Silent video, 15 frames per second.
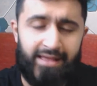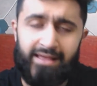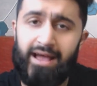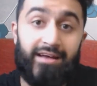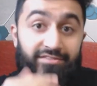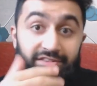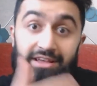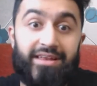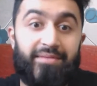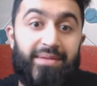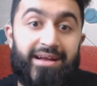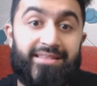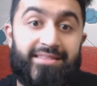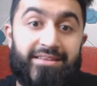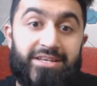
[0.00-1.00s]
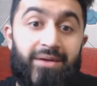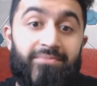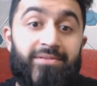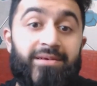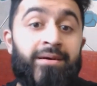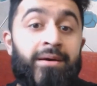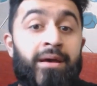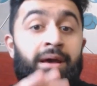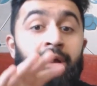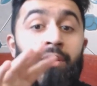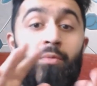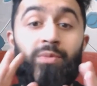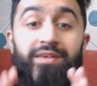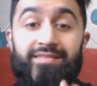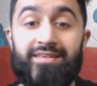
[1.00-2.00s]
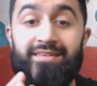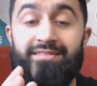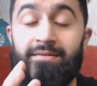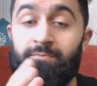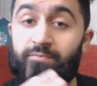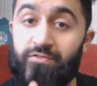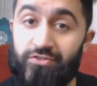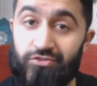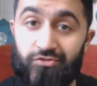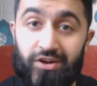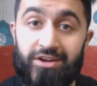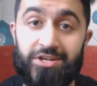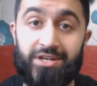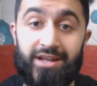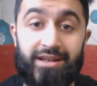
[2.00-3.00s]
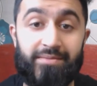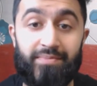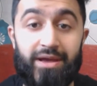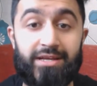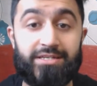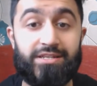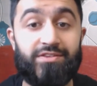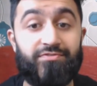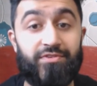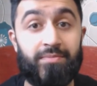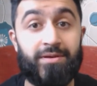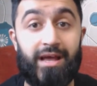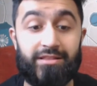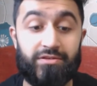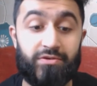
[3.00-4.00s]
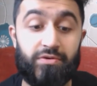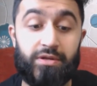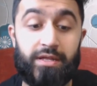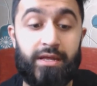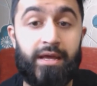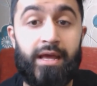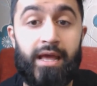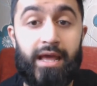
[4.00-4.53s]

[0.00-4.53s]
Yeah, so getting back to the chapter, we see some frustration and impatience from Katakuri.